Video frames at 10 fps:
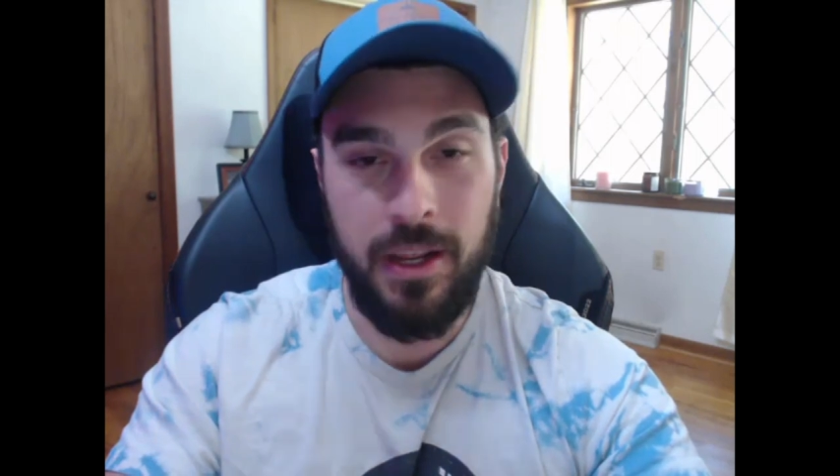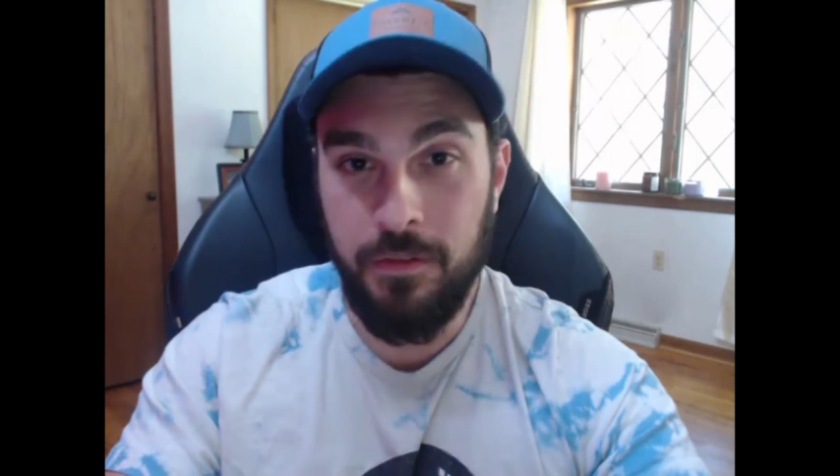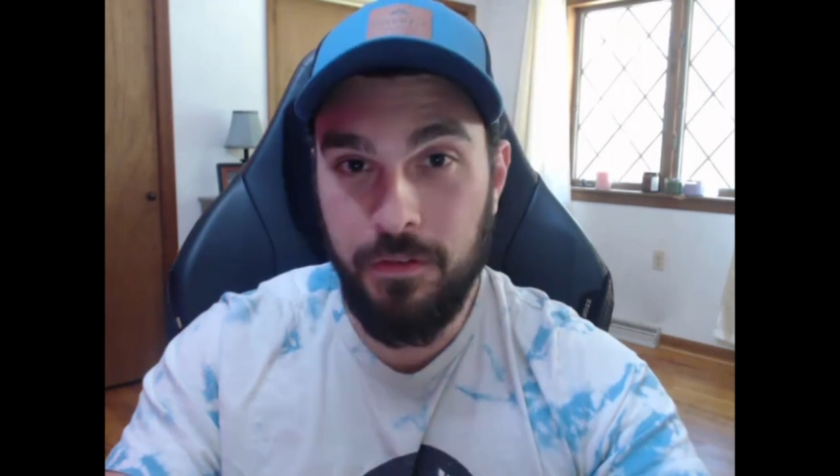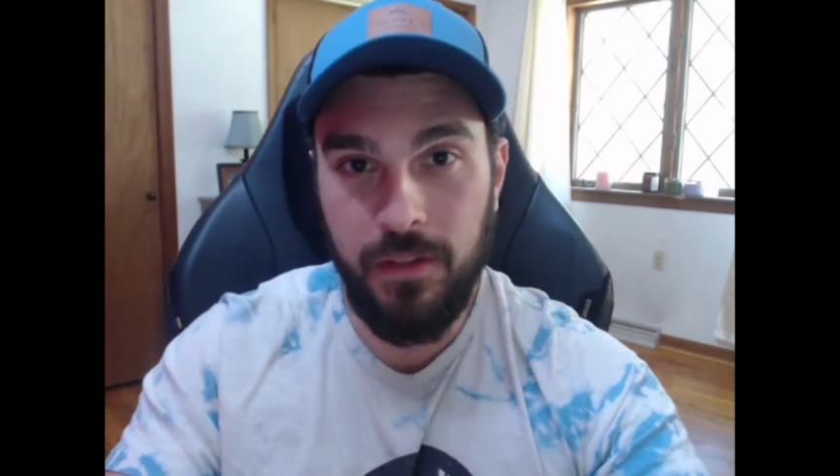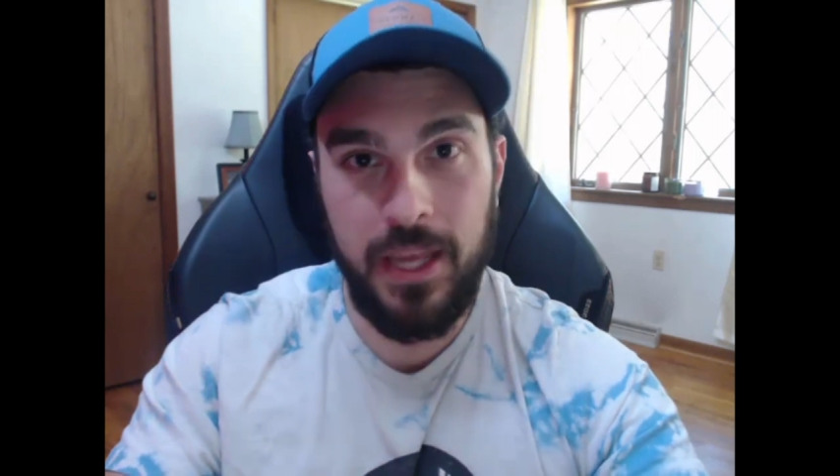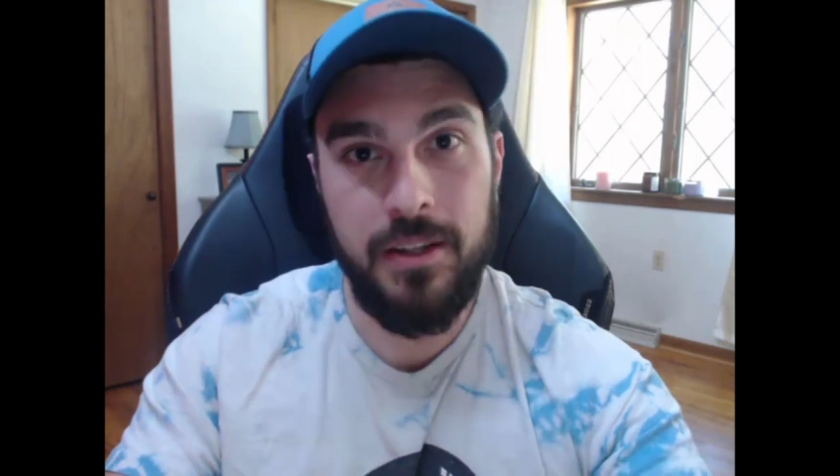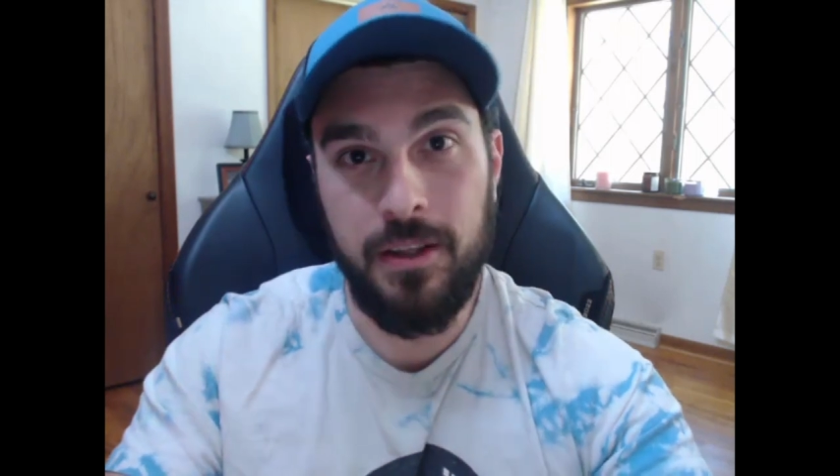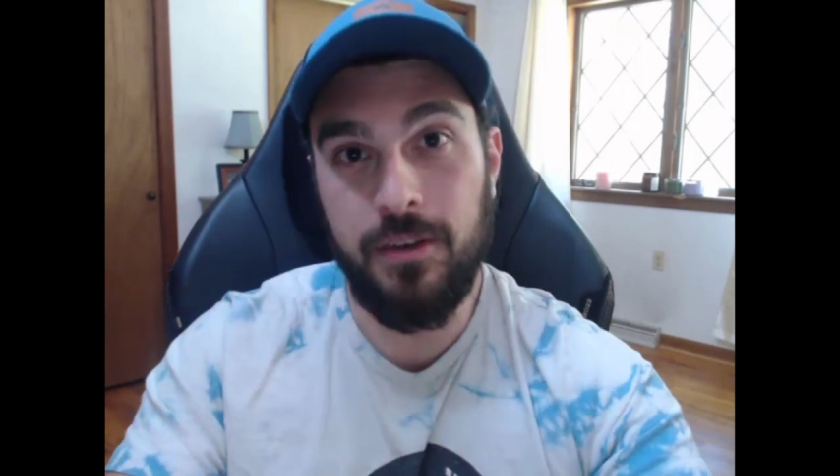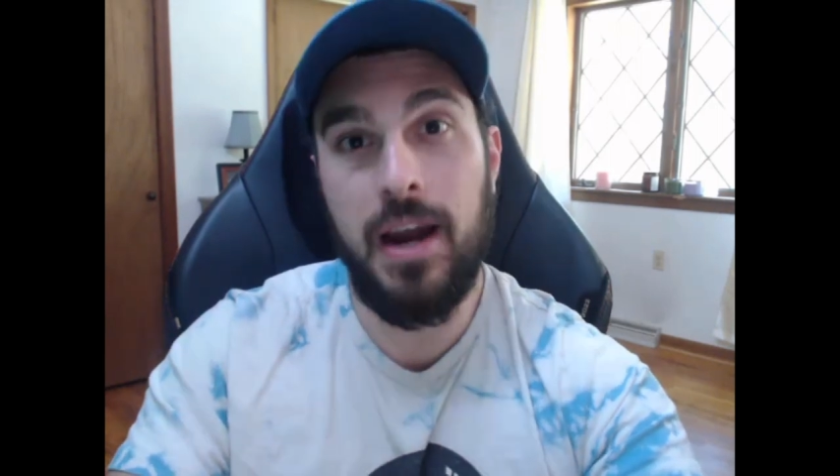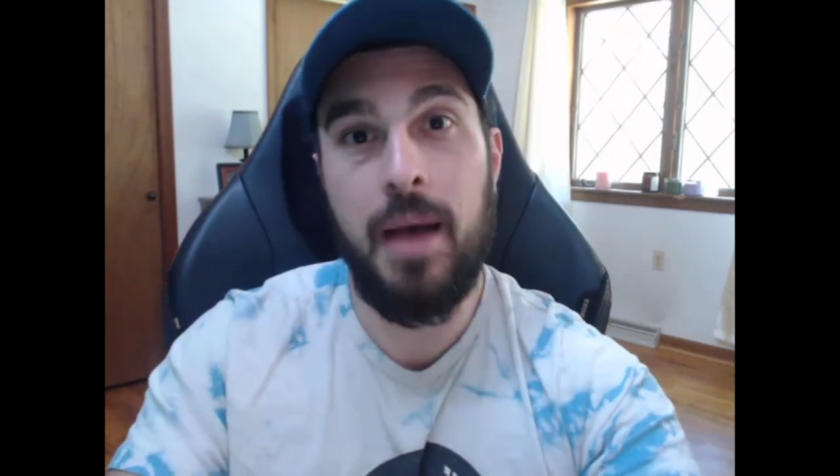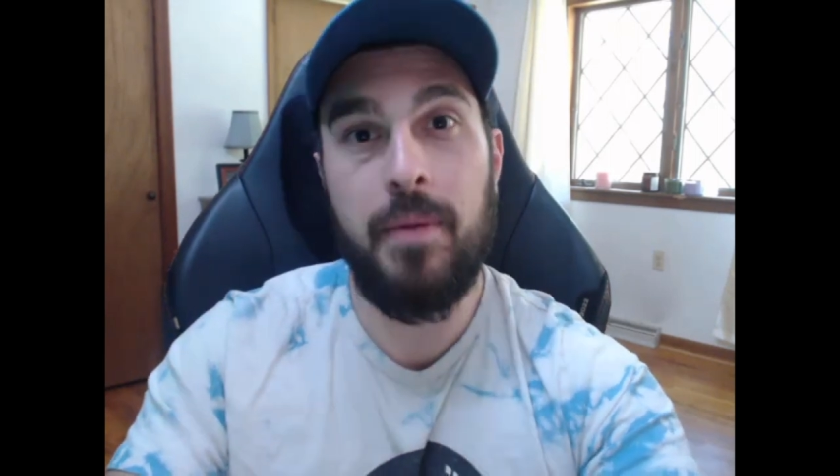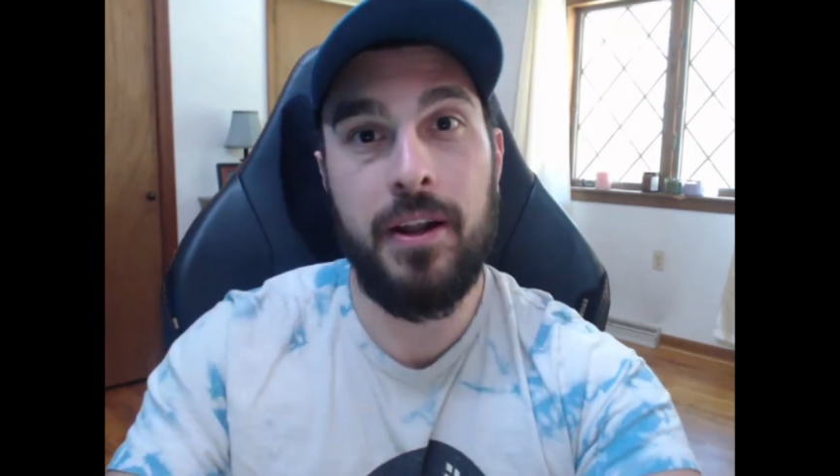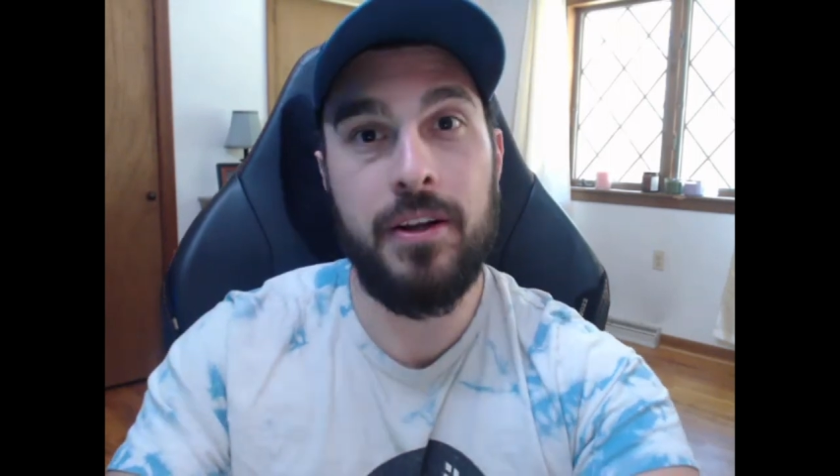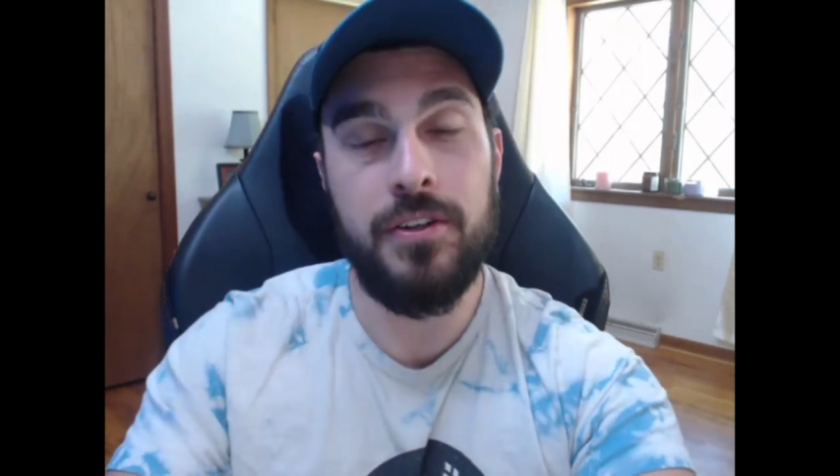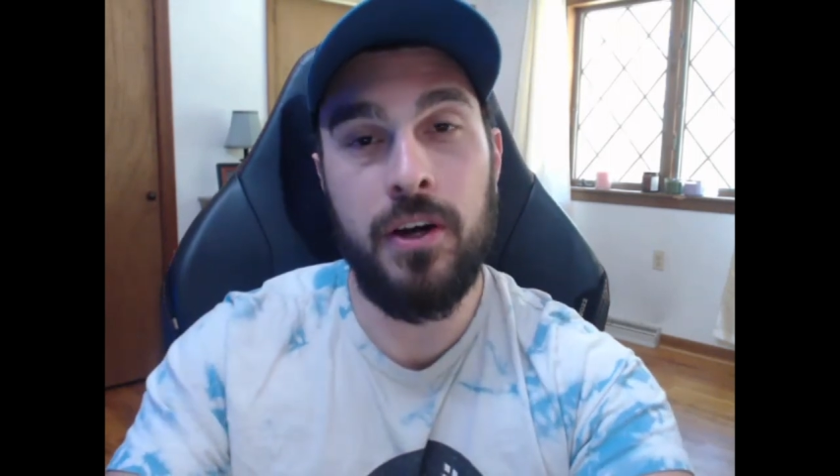inflate the crap
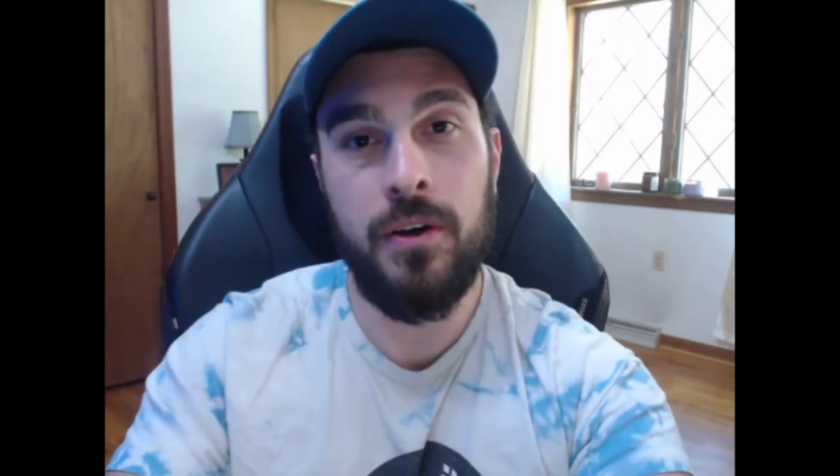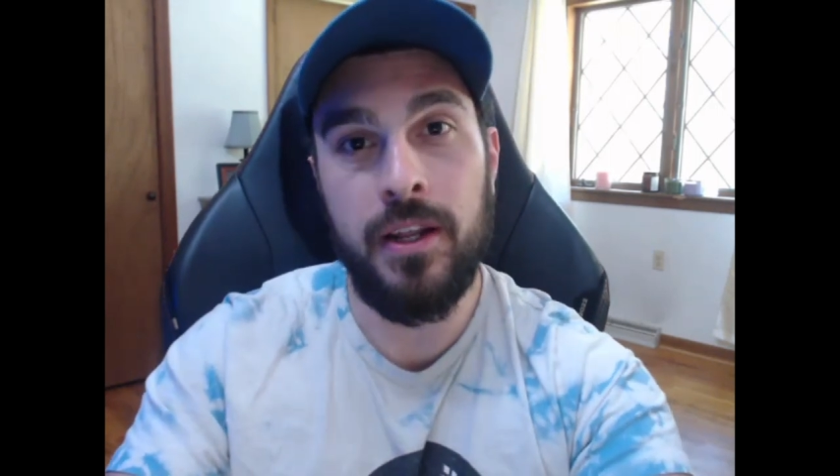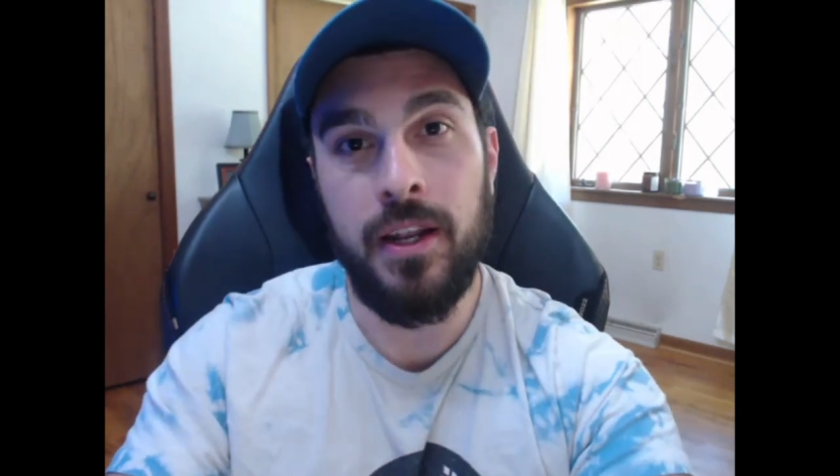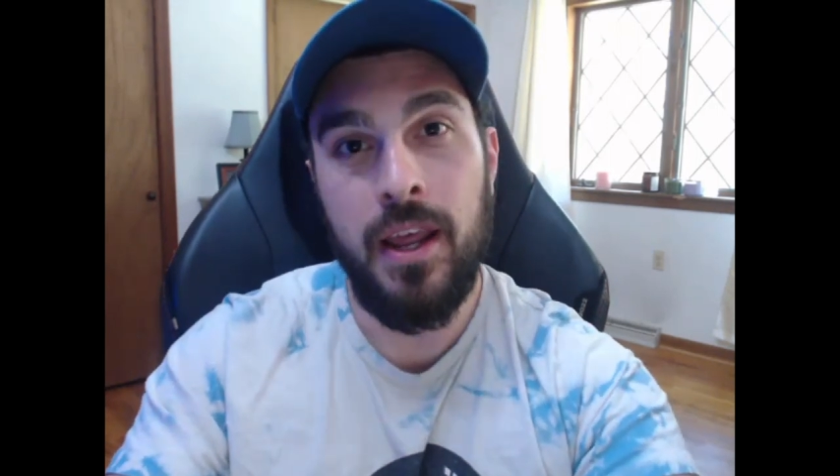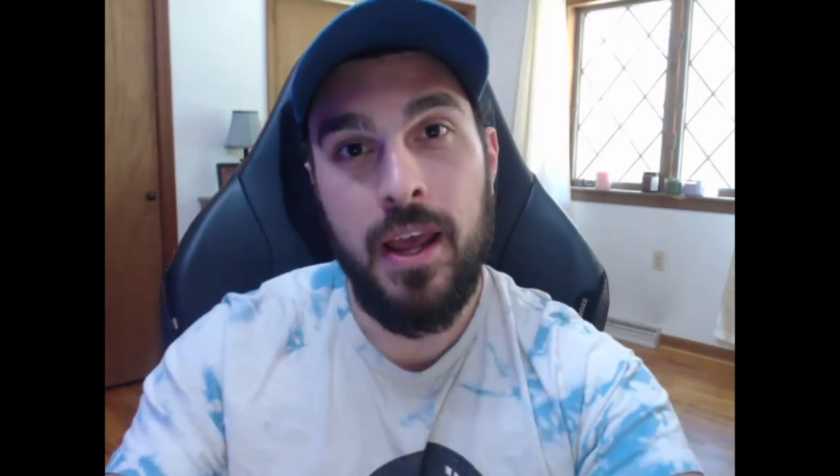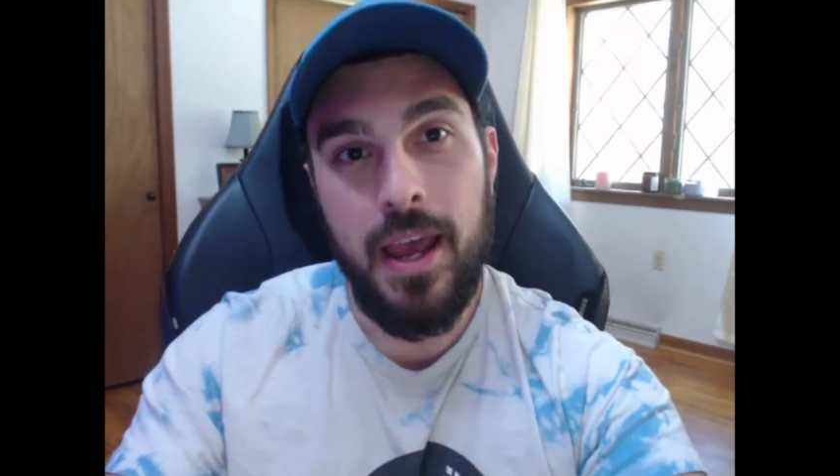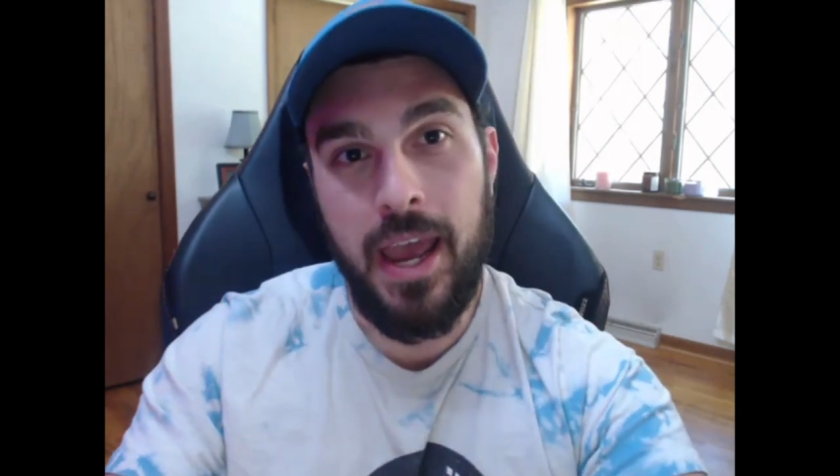out of your token